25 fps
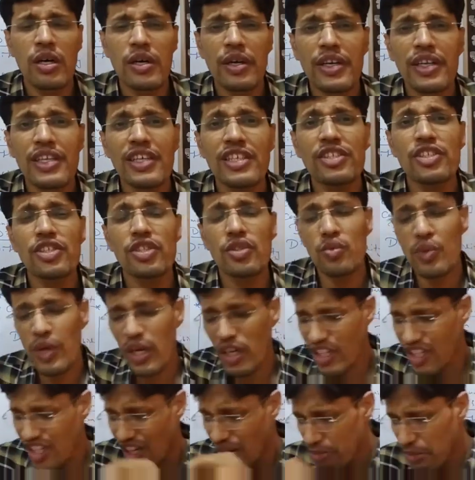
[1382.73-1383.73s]
reach to
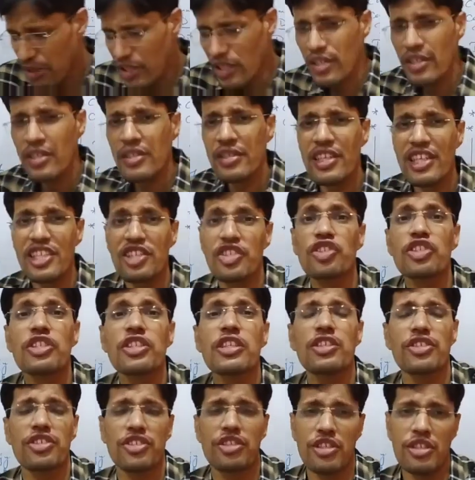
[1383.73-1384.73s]
a common
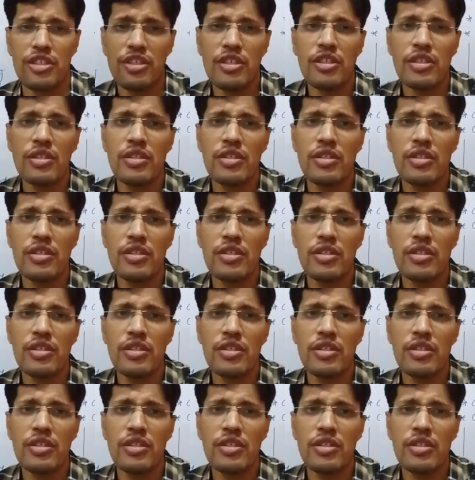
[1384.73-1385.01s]
destination,